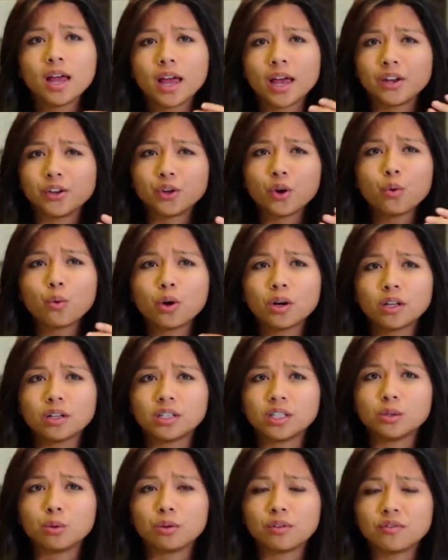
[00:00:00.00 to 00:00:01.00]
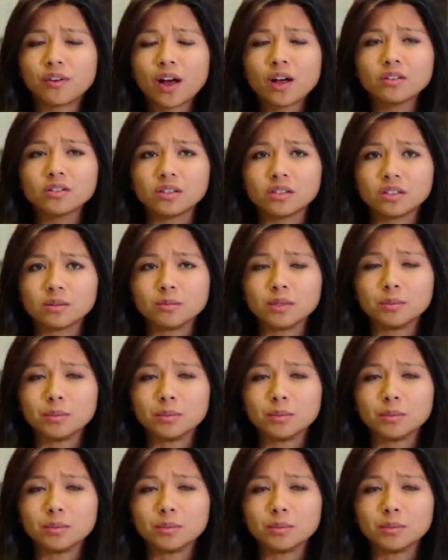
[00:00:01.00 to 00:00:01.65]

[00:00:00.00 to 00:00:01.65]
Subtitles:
and don't want to deal with file system